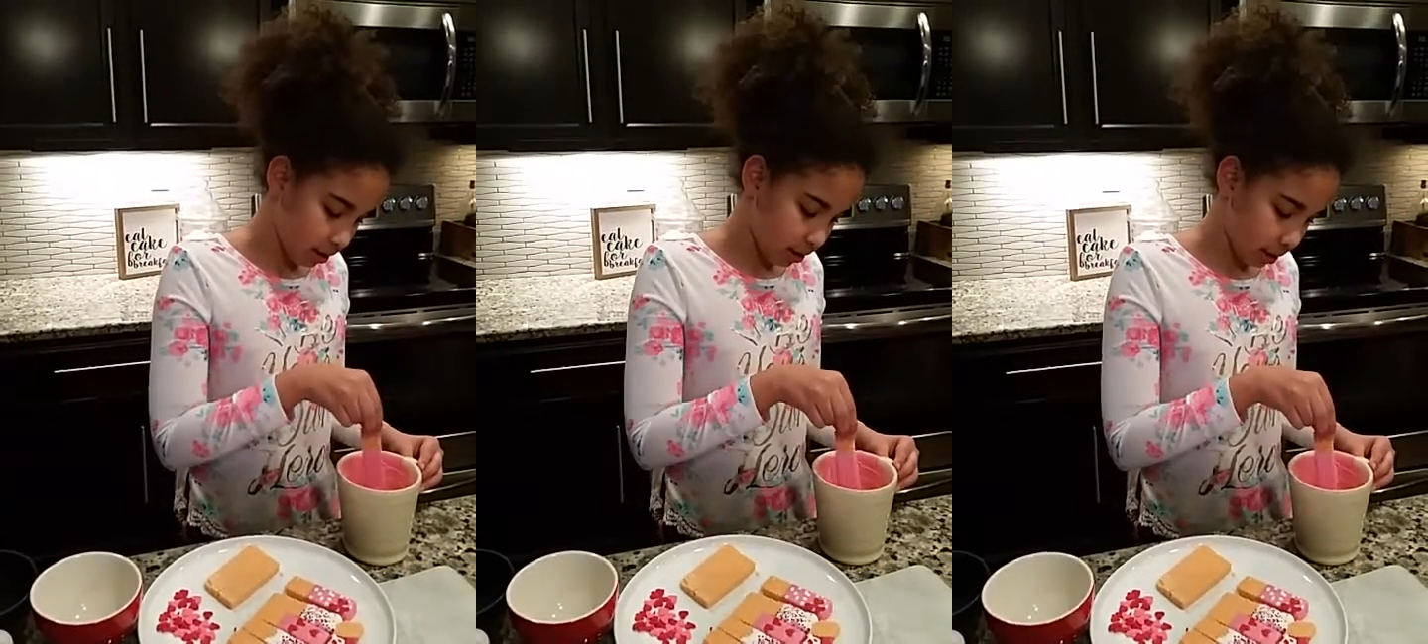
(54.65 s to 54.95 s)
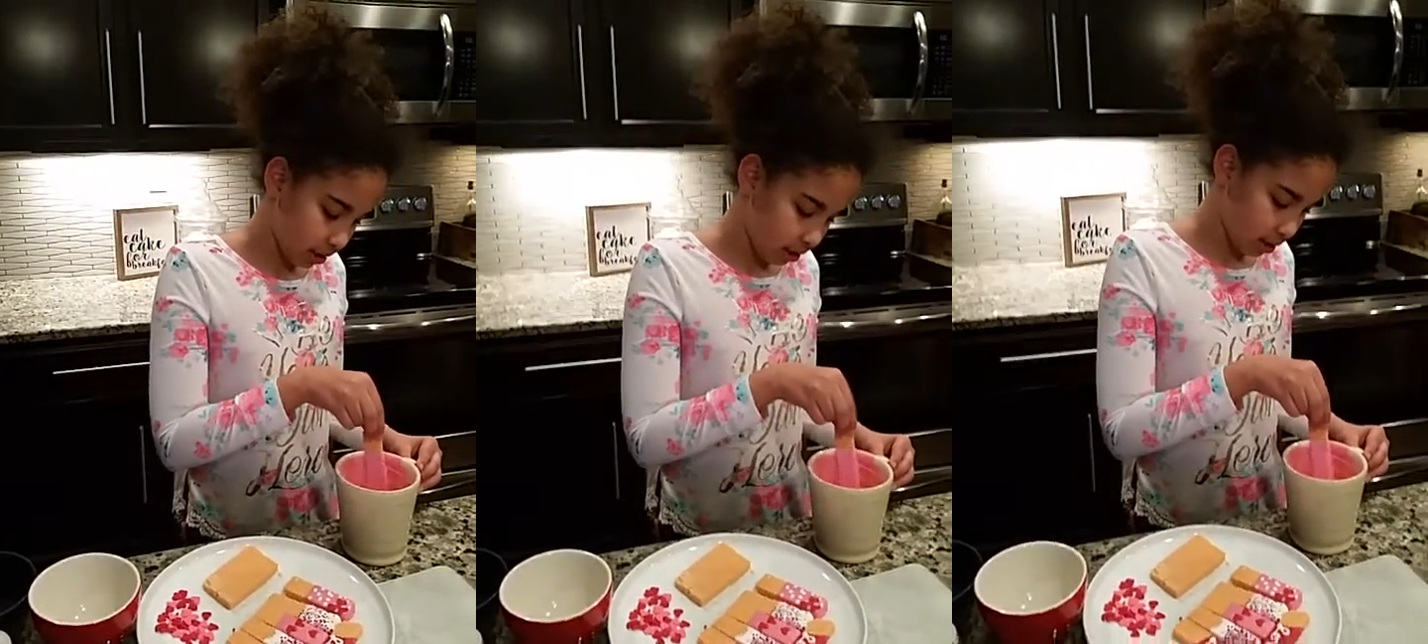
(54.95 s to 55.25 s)
and
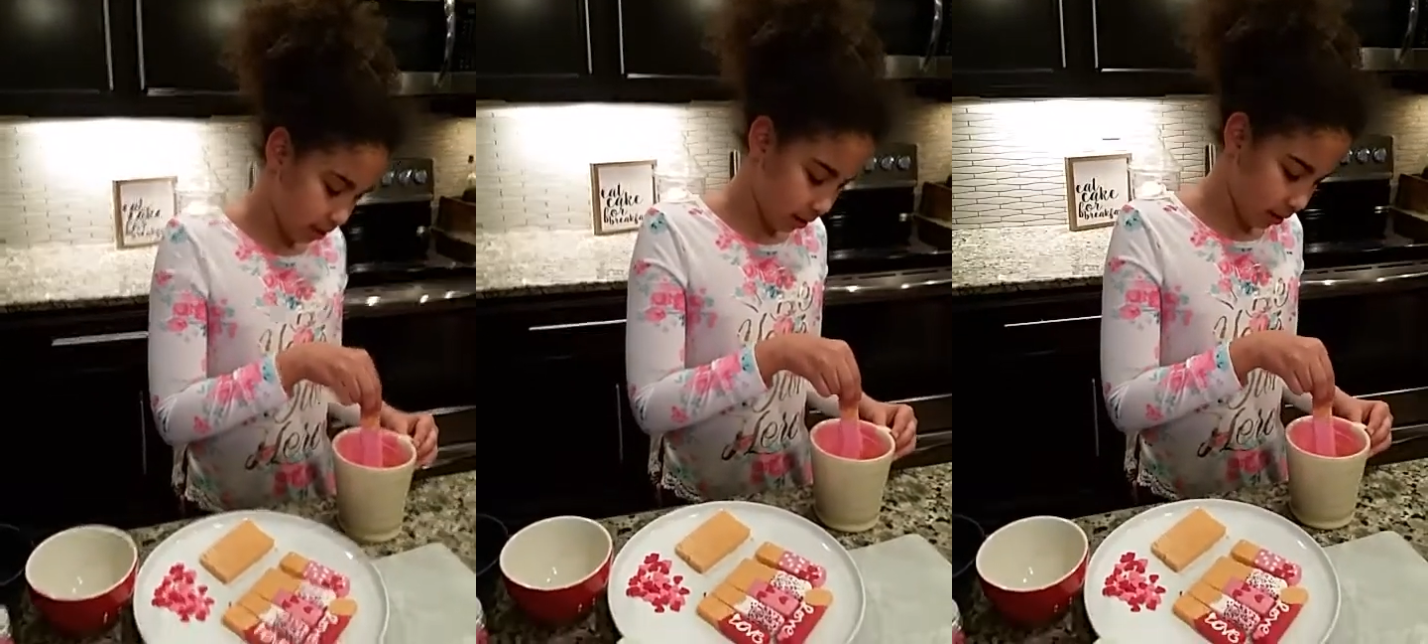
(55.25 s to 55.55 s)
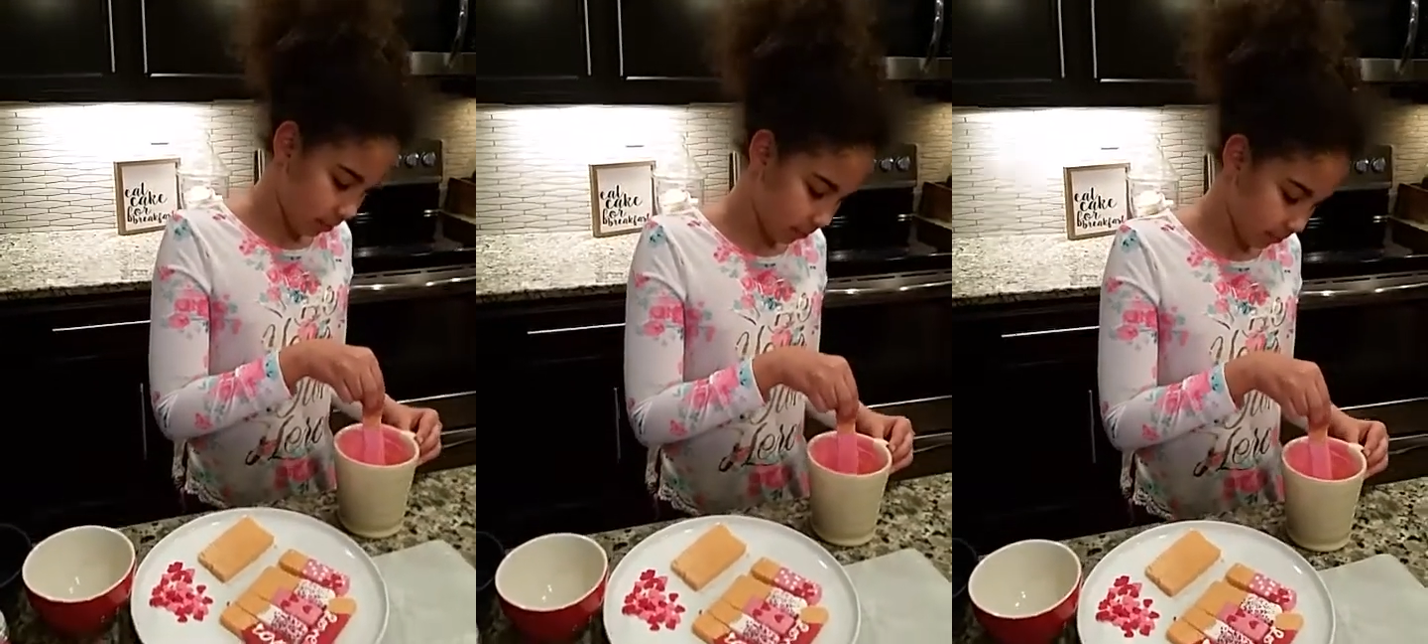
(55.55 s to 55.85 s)
side to side
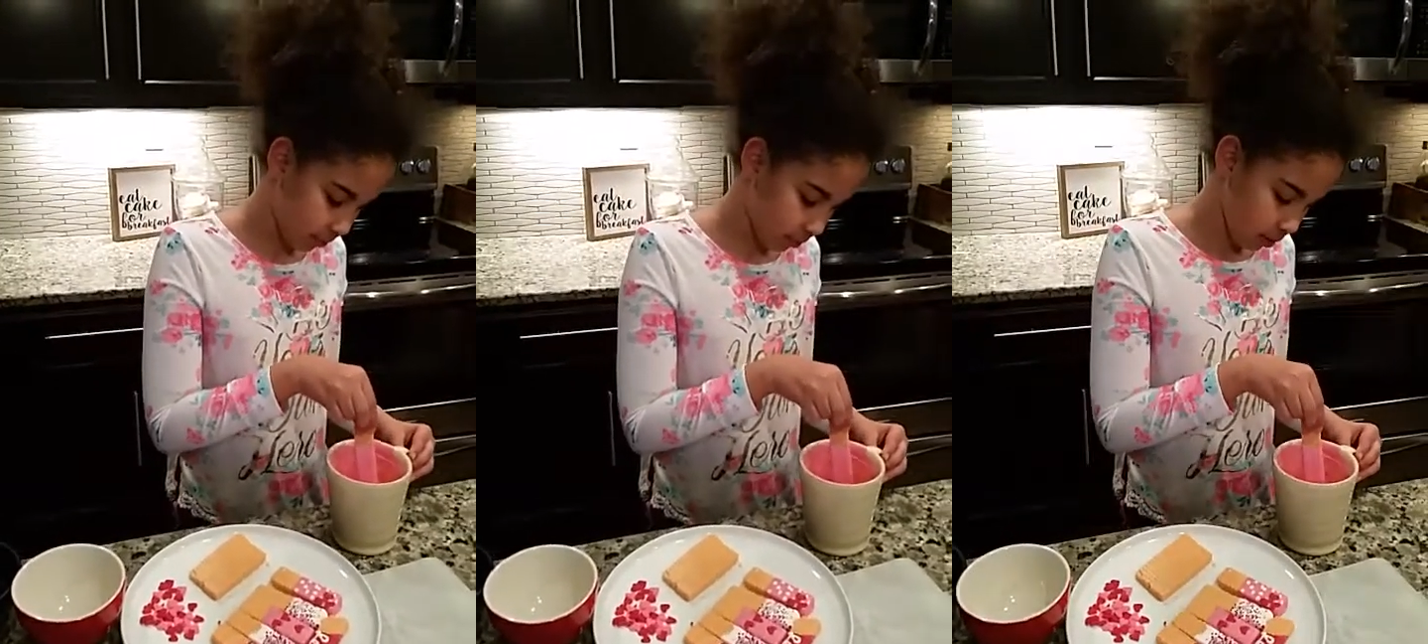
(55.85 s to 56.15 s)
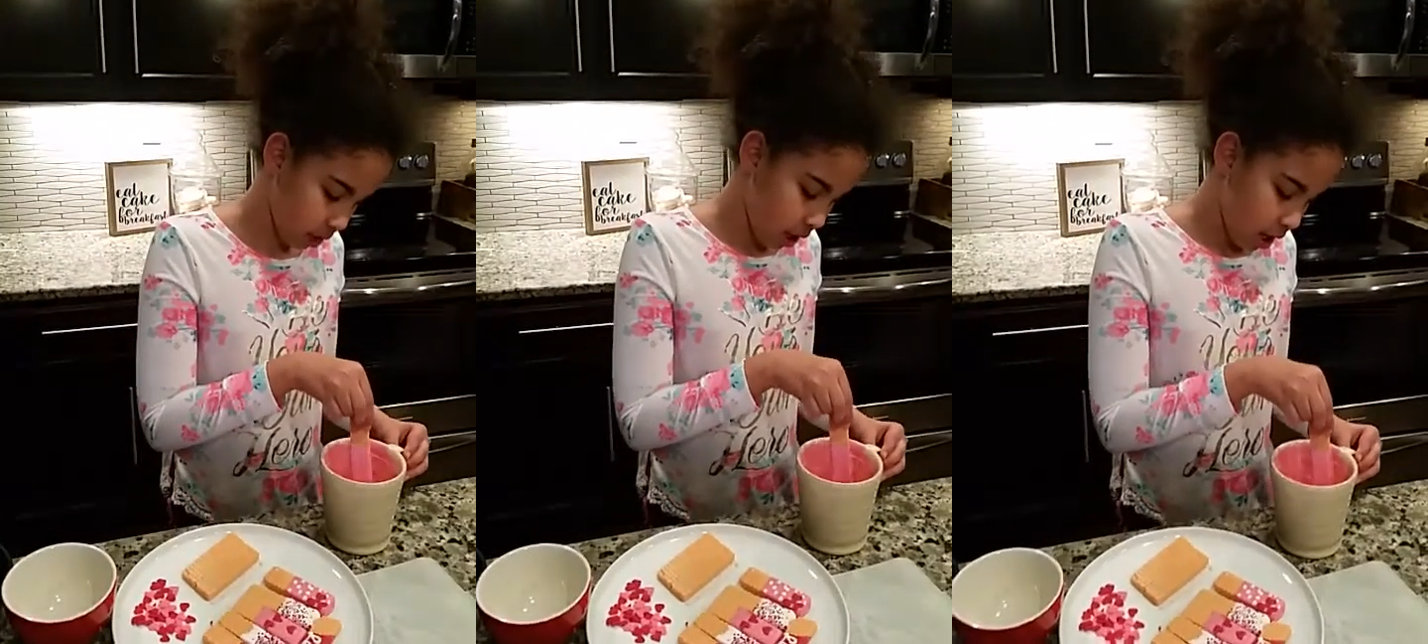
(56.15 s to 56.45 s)

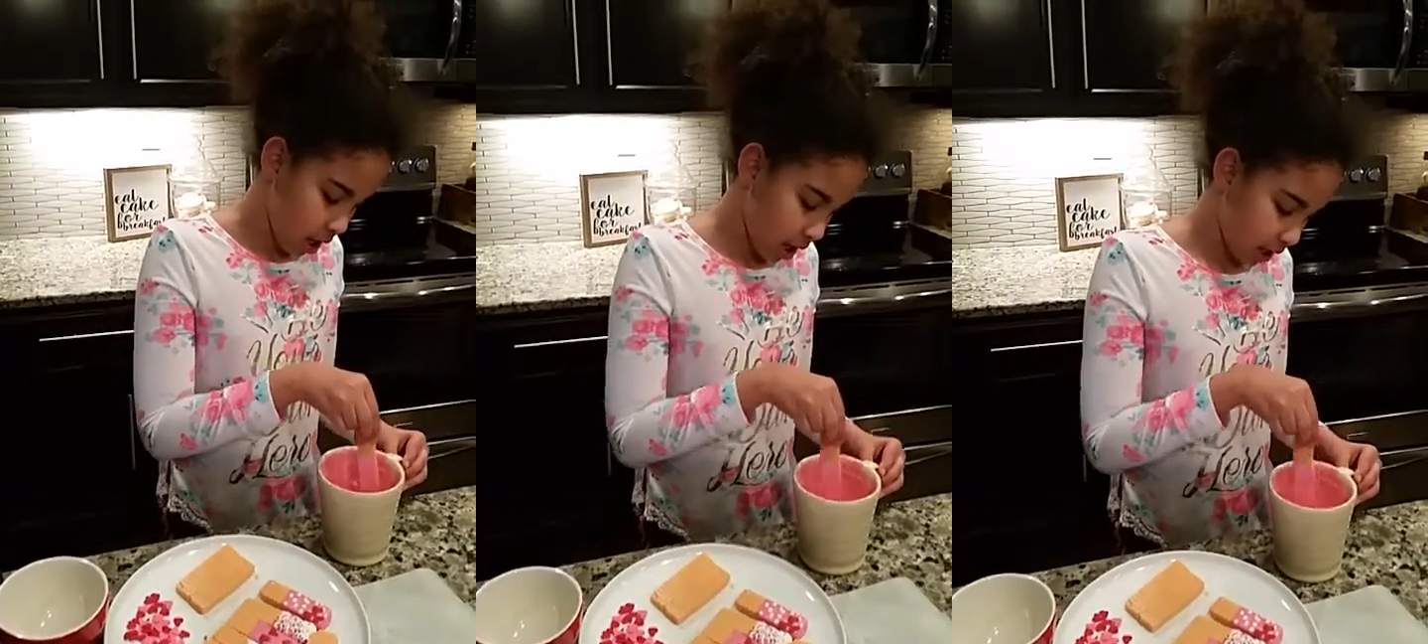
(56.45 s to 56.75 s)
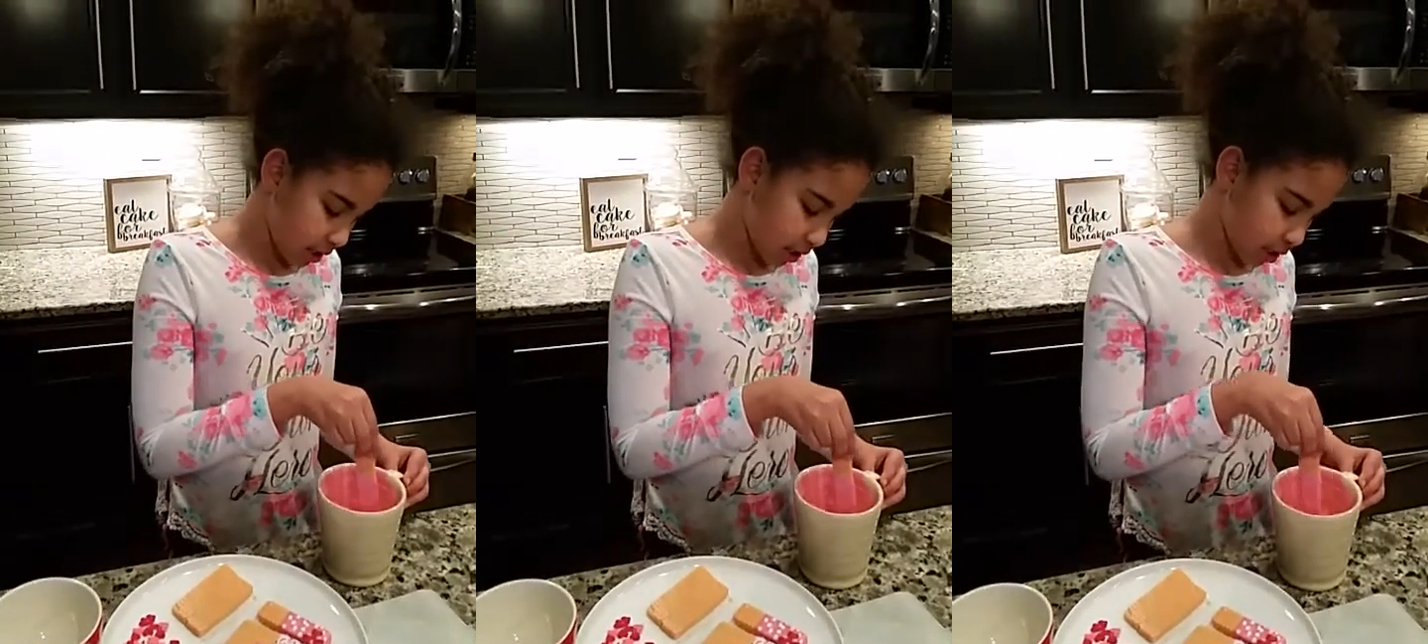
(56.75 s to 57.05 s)

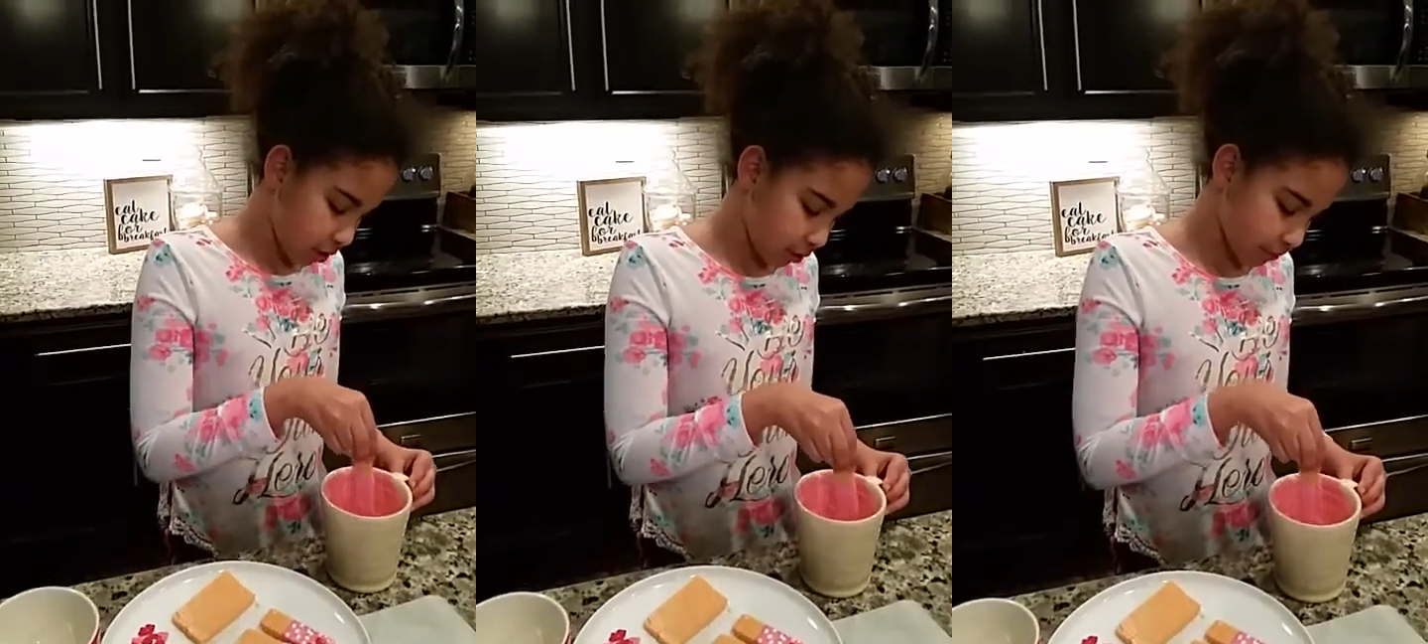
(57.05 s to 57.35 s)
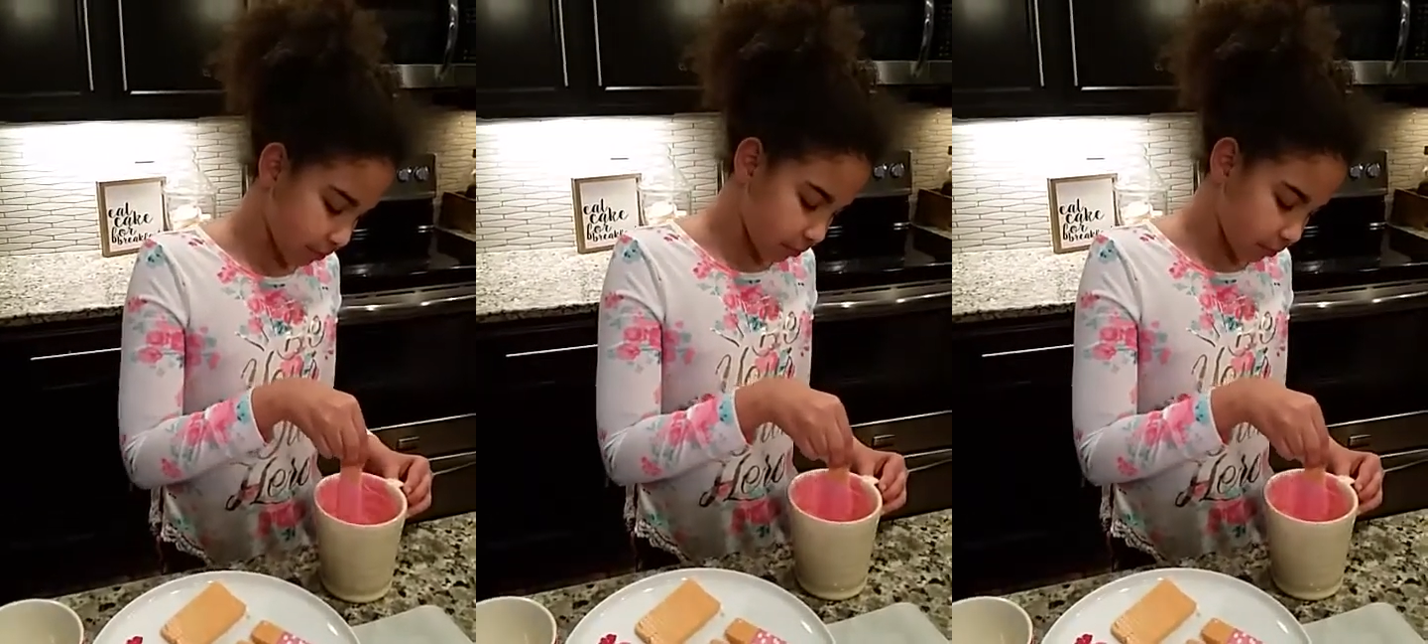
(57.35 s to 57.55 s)
until